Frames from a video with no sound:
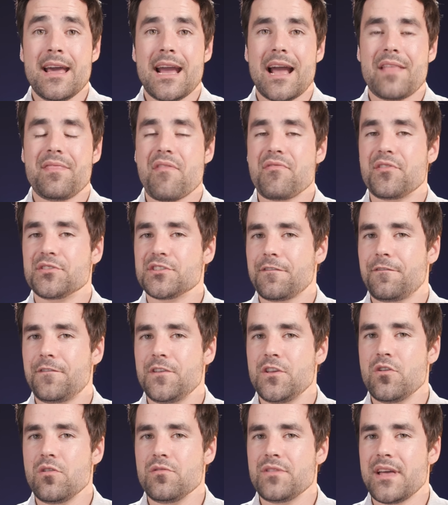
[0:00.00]
And then there's a
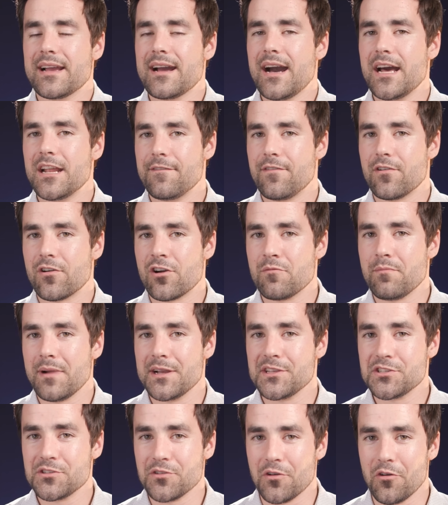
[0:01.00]
few that kind of hurt
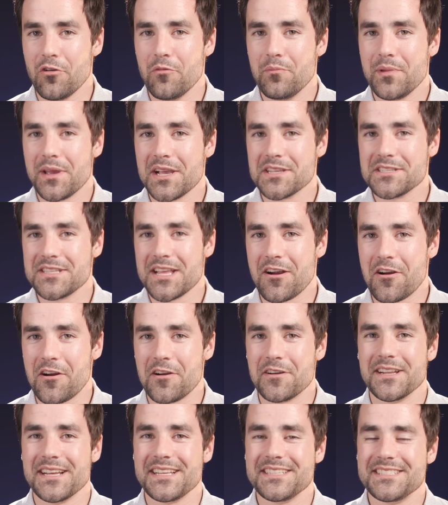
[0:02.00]
my soul because they
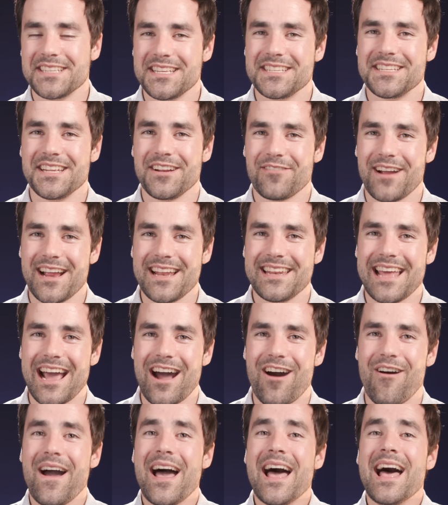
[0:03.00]
aren't existing right
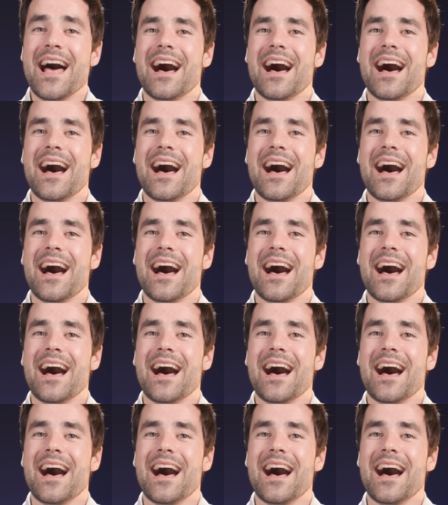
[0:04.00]
now,